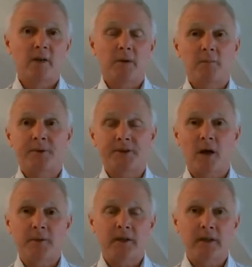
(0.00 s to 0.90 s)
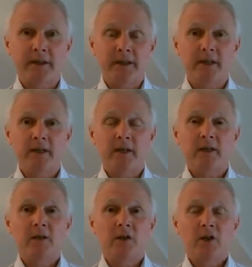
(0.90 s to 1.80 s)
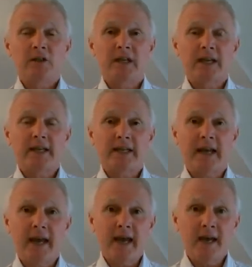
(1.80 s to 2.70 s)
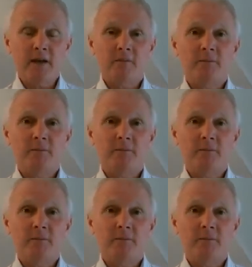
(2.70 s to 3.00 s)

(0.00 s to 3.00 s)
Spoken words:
but predominantly, take care.